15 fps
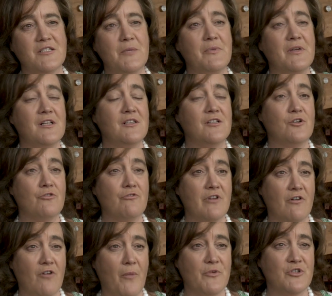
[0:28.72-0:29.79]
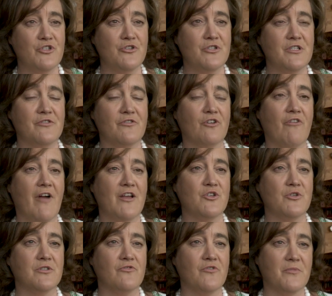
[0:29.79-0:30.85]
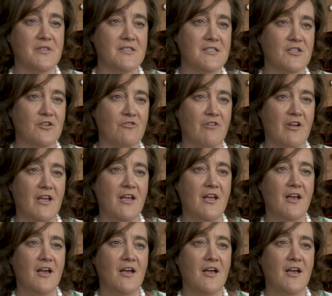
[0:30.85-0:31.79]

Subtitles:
Typical career opportunities for graduates from this degree